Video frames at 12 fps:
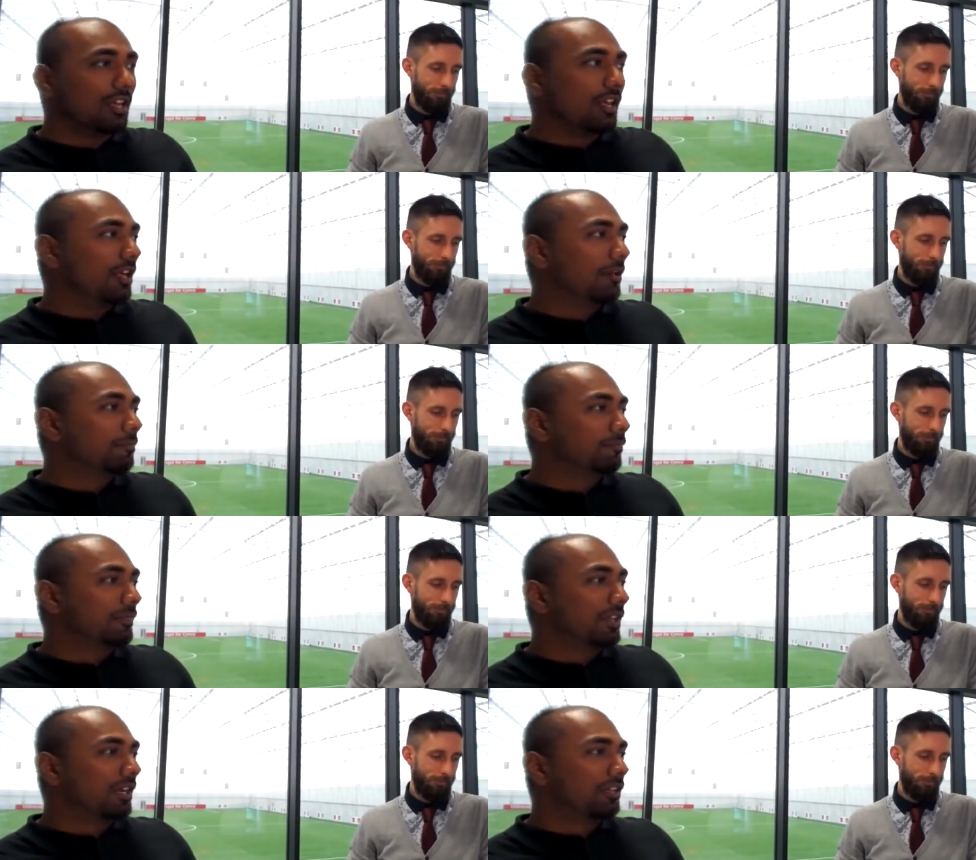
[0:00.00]

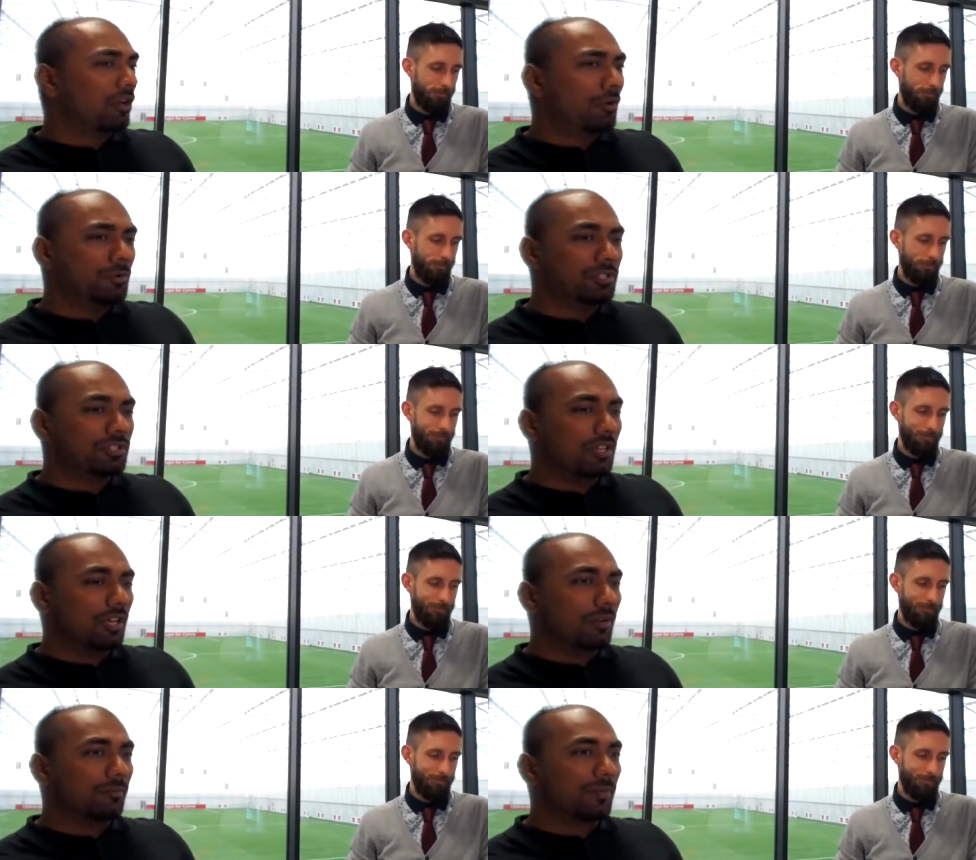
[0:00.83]
Speaker 1: Um, I thought it was
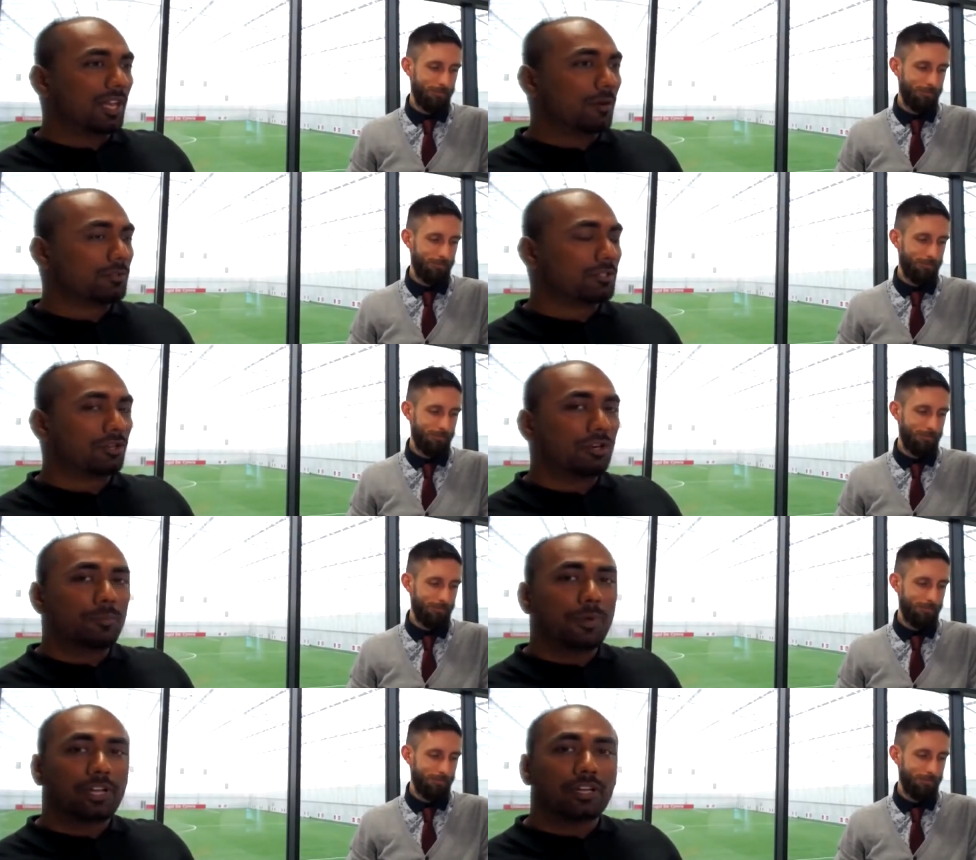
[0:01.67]
uh, it was
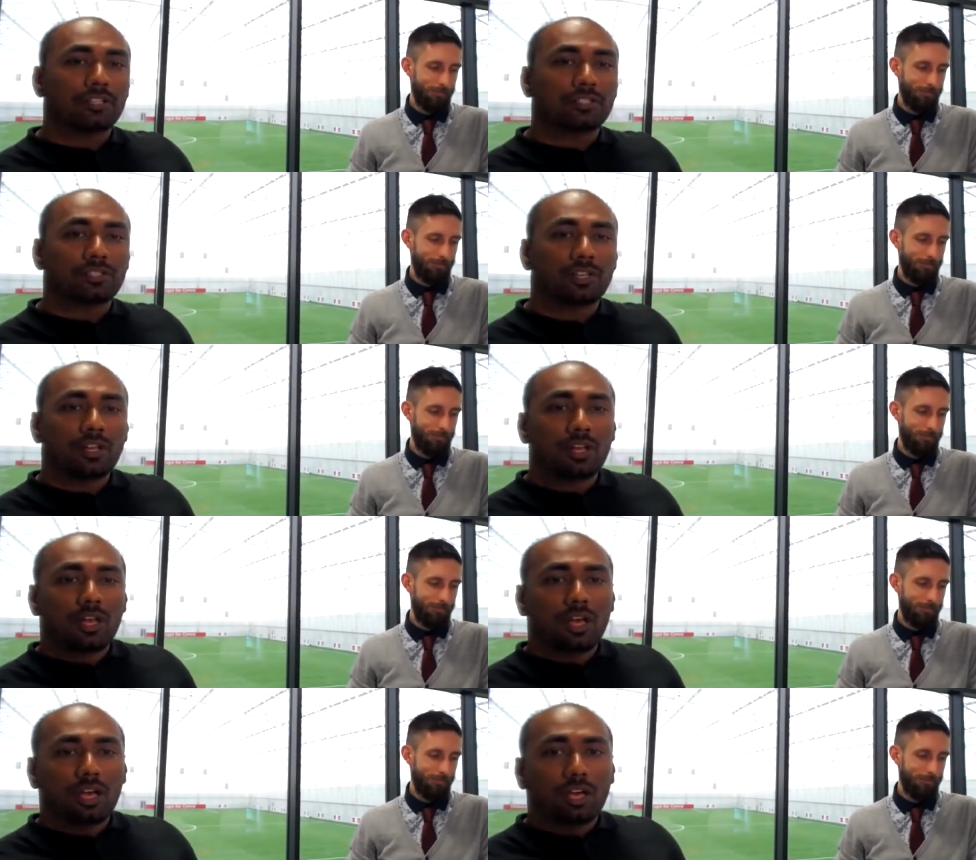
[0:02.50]
good because
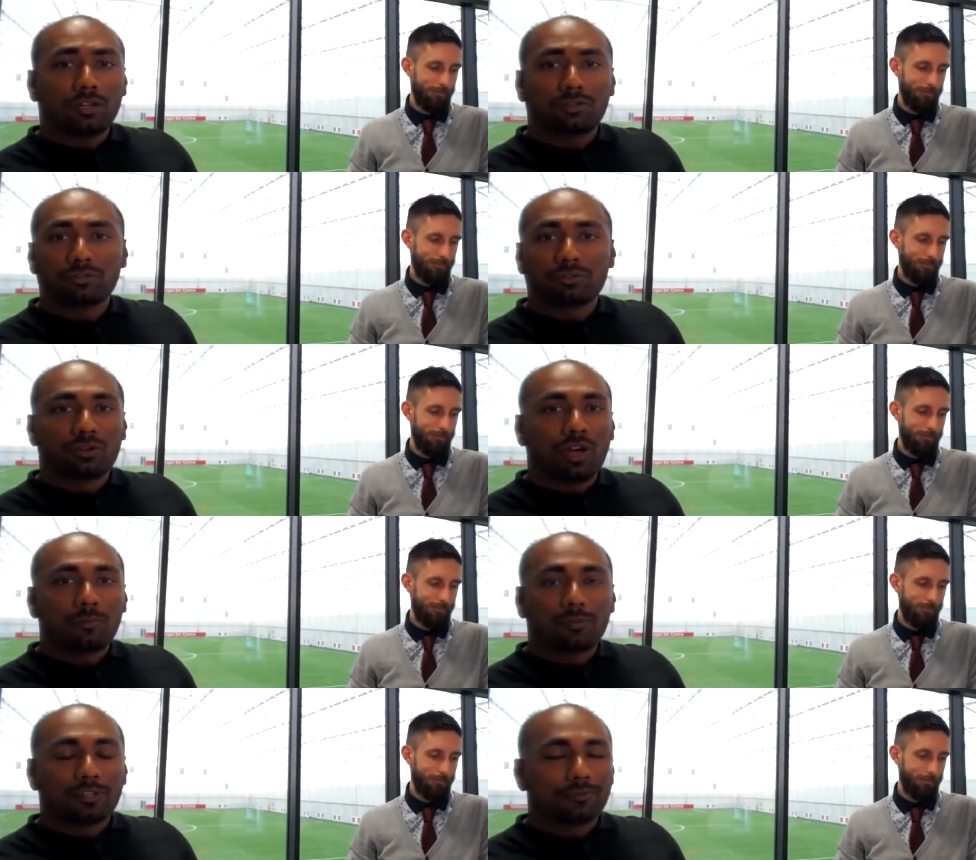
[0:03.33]
uh, you
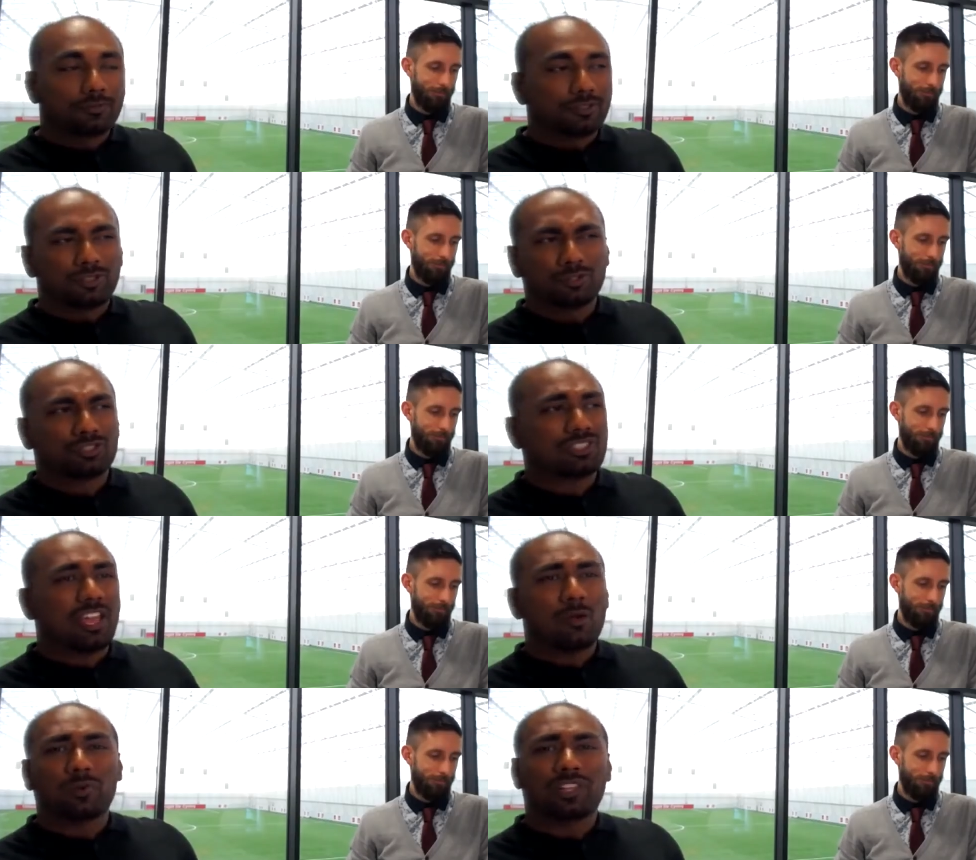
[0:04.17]
come you
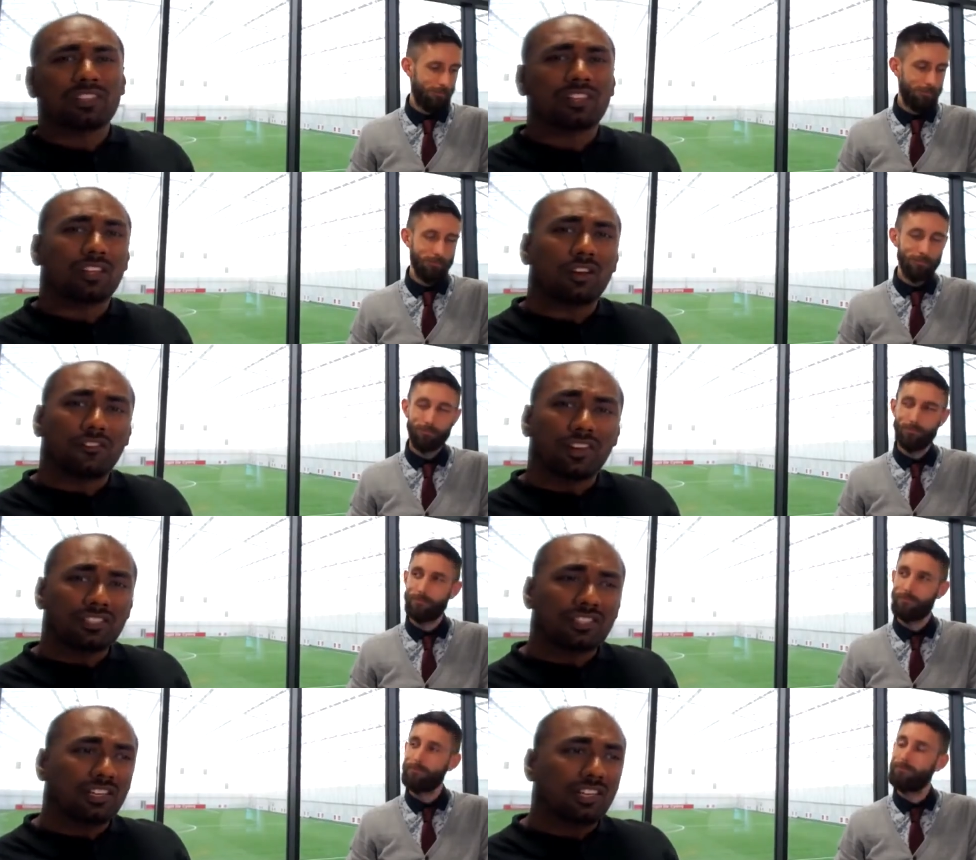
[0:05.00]
staying within the
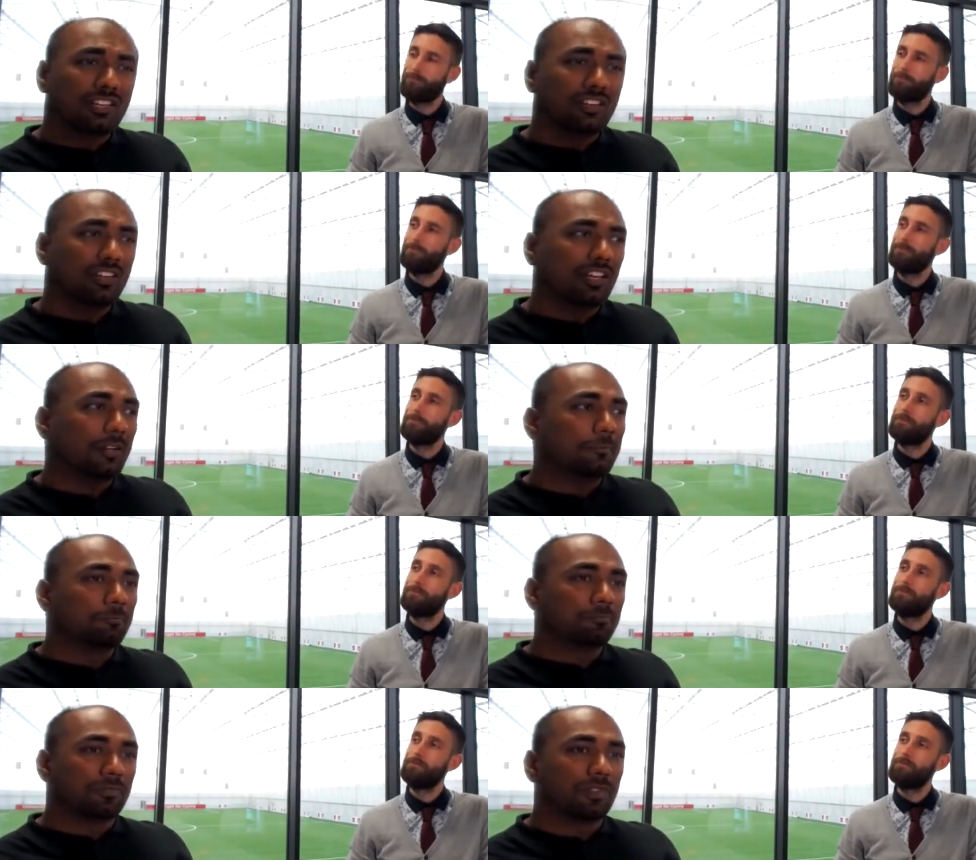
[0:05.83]
university
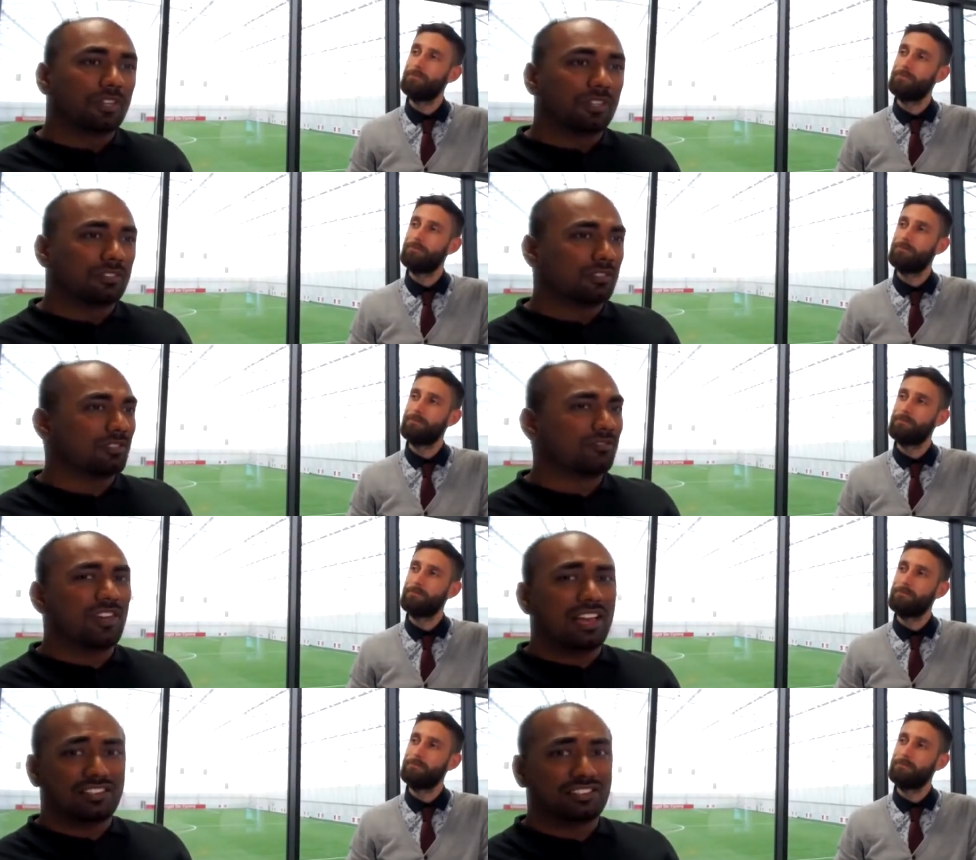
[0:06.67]
um, it's,
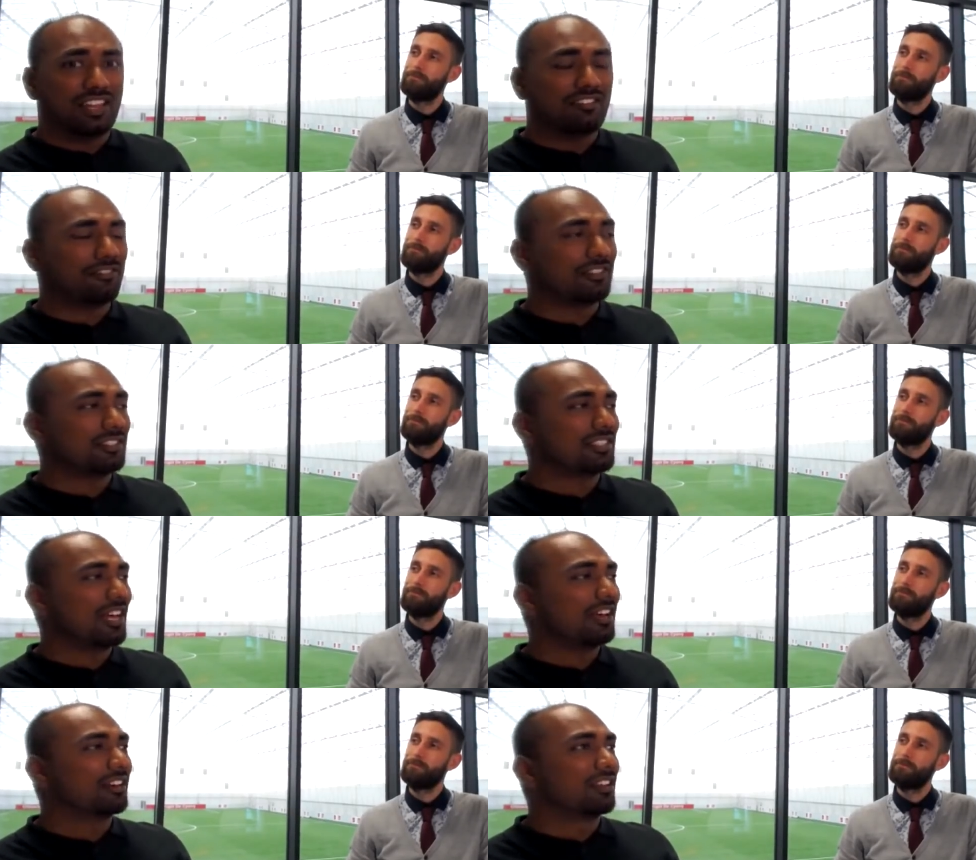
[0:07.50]
very safe
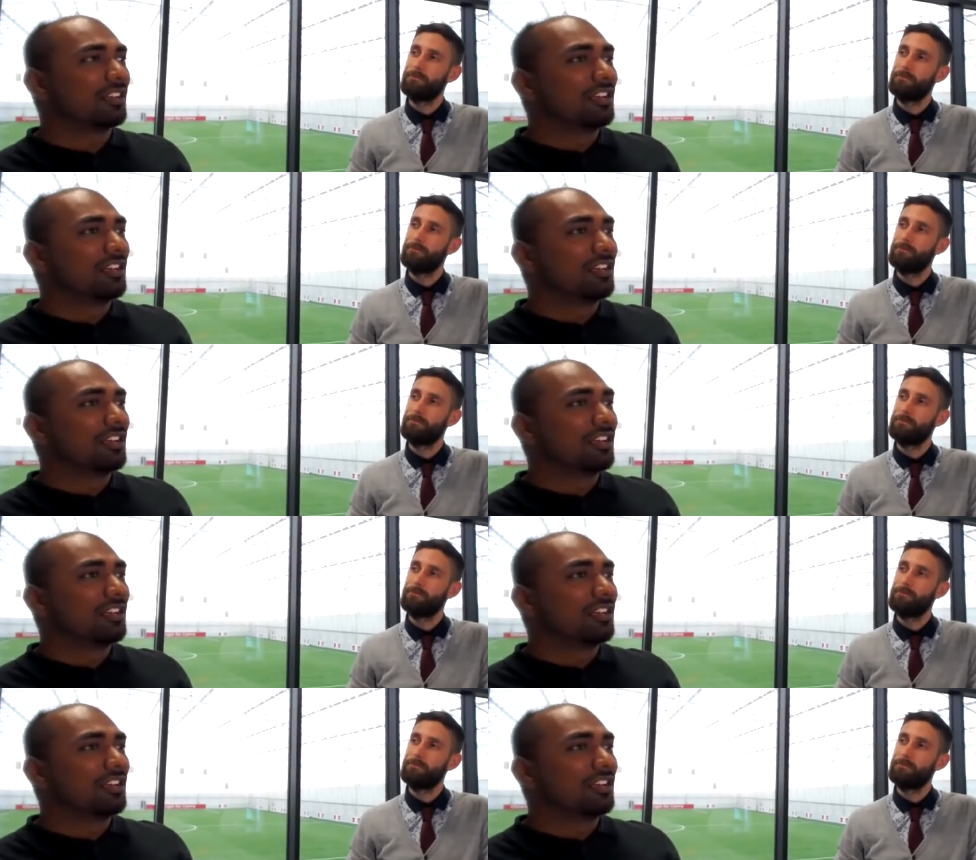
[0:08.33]
inside.